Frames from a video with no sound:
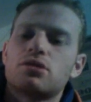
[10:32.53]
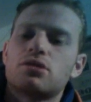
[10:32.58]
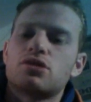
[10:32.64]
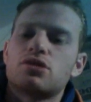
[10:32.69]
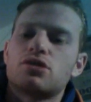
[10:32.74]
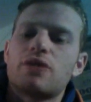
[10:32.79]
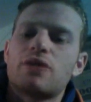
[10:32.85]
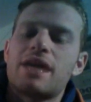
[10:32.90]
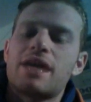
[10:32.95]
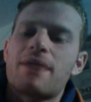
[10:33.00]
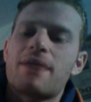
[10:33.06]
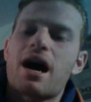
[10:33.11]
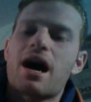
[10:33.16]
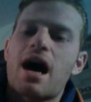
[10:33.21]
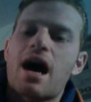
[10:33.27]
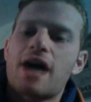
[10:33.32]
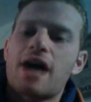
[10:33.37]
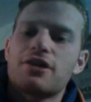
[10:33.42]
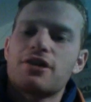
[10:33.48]
So aim
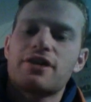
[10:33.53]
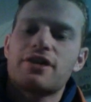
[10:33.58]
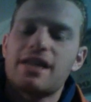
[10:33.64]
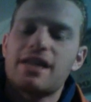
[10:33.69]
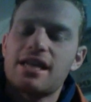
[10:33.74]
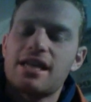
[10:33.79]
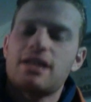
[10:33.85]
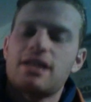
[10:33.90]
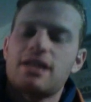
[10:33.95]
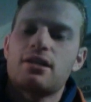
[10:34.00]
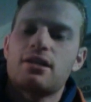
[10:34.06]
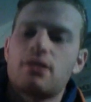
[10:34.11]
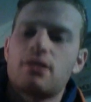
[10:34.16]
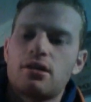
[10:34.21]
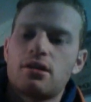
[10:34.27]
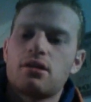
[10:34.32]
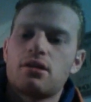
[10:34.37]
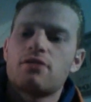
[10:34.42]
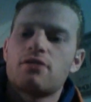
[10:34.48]
higher and hit it
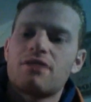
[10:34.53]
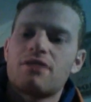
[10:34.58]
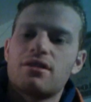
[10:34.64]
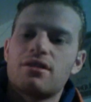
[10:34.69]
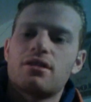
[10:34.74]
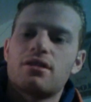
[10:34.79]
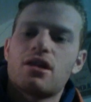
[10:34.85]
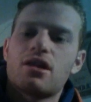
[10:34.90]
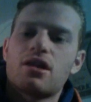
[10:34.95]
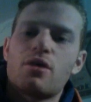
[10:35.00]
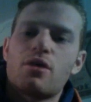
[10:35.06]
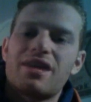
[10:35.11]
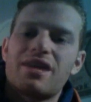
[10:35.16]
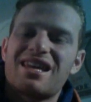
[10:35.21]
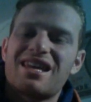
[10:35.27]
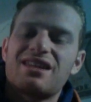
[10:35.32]
rather than low and